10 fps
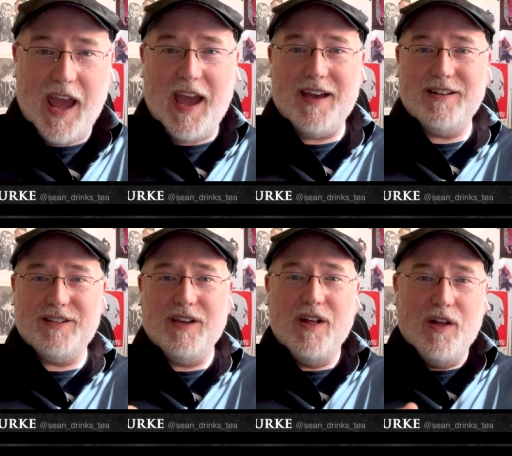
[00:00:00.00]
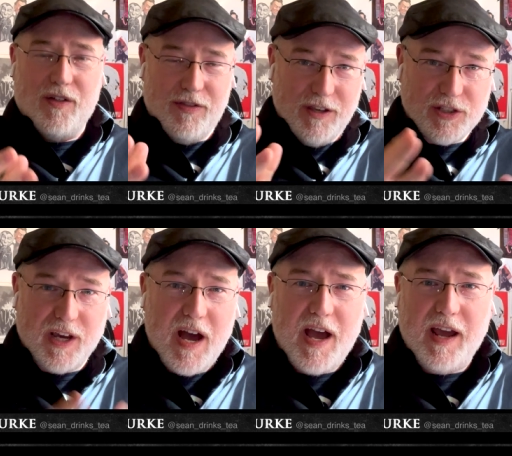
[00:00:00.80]
And this
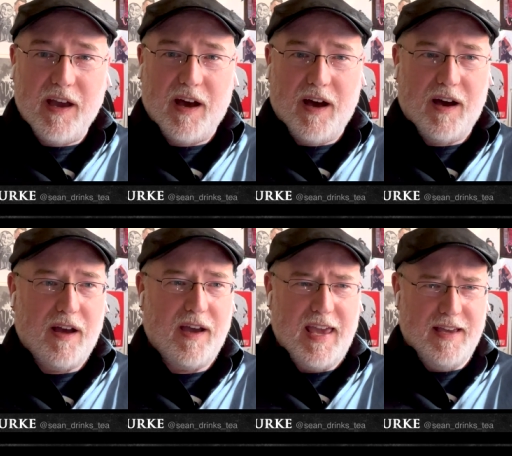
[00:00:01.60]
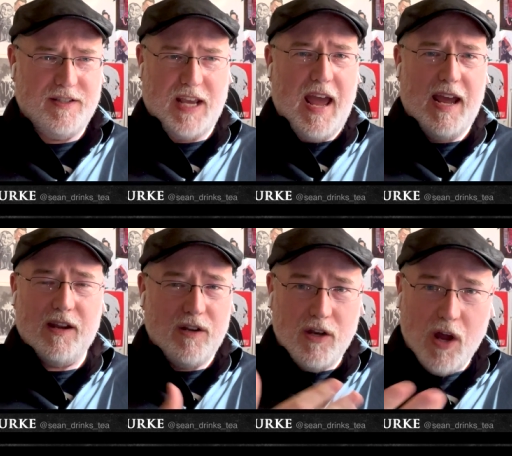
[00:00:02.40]
guy uh, is
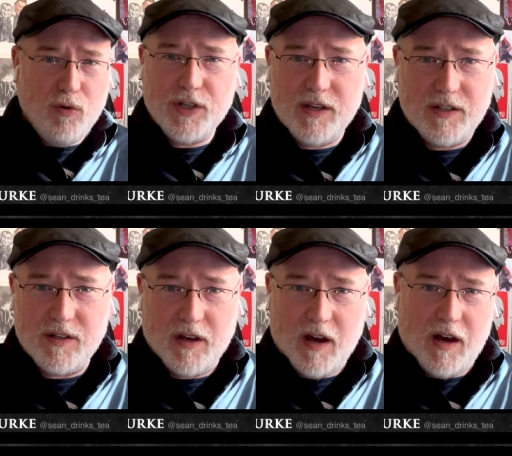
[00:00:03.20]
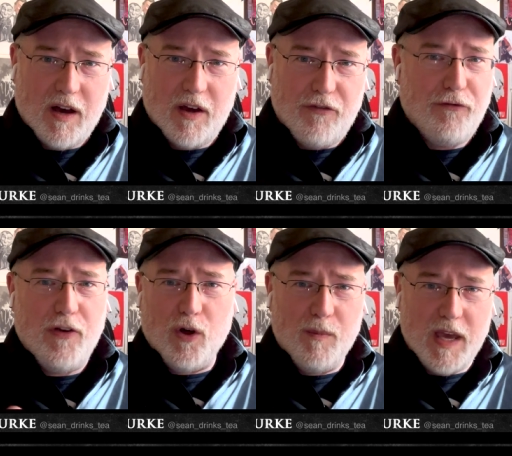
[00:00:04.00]
a noted uh,
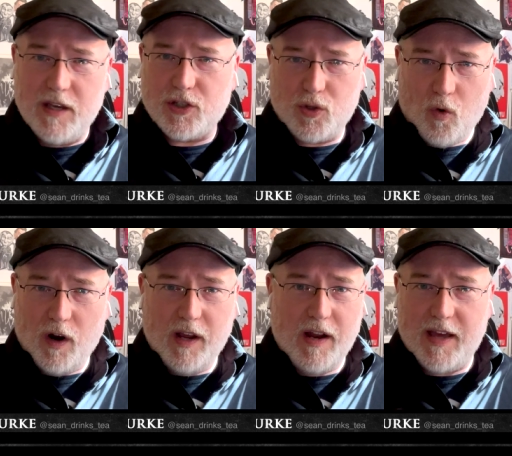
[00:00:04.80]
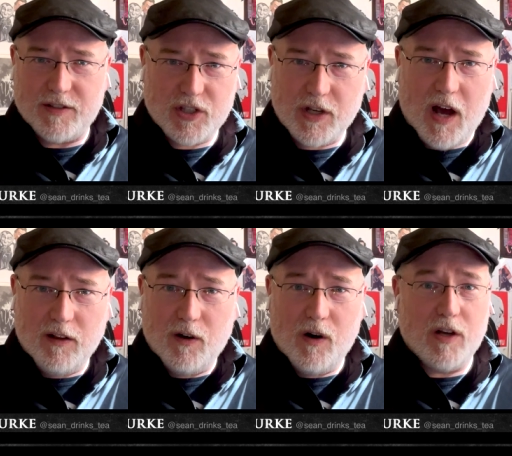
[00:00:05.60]
film historian and
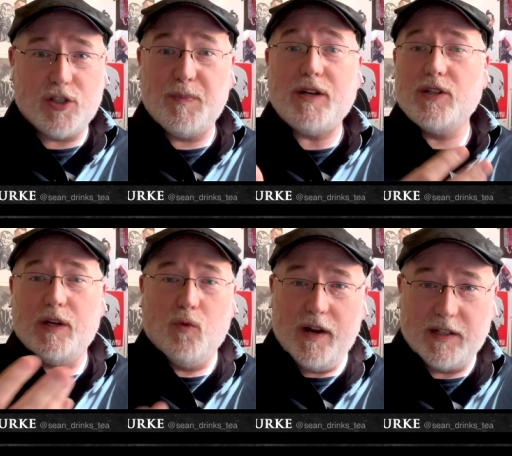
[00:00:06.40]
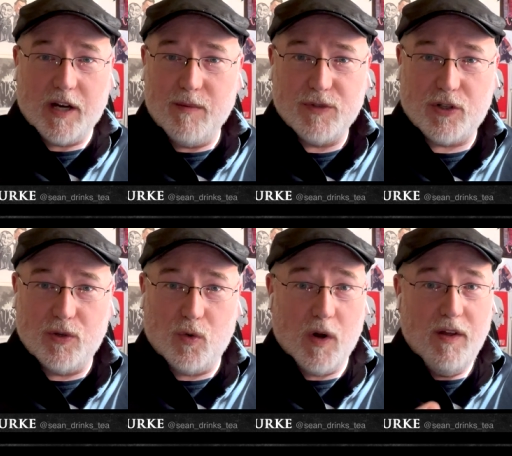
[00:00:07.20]
scholar, especially when it comes
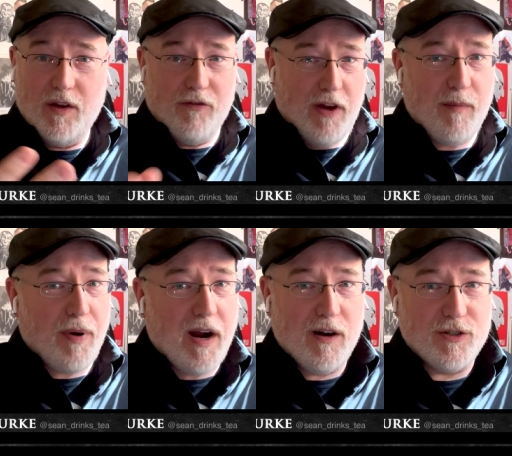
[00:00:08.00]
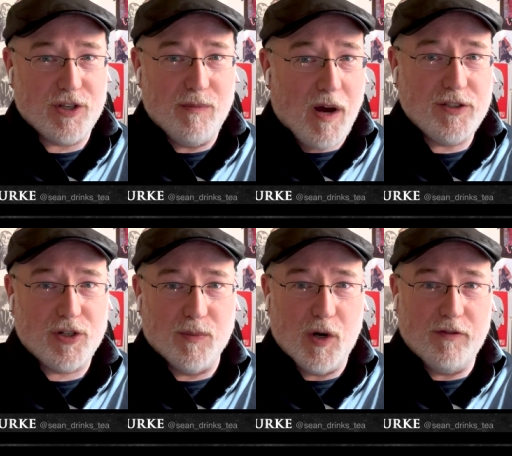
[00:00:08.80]
to vampires and
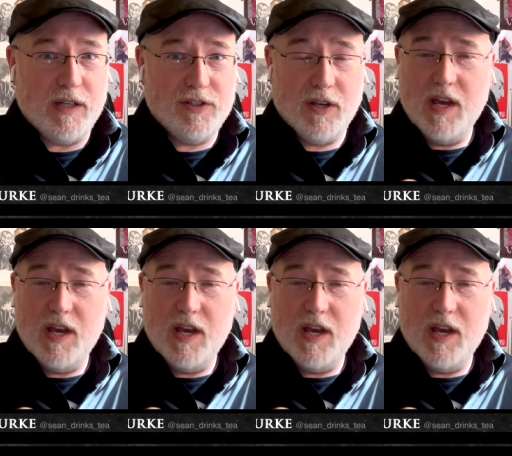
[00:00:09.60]
monster movies.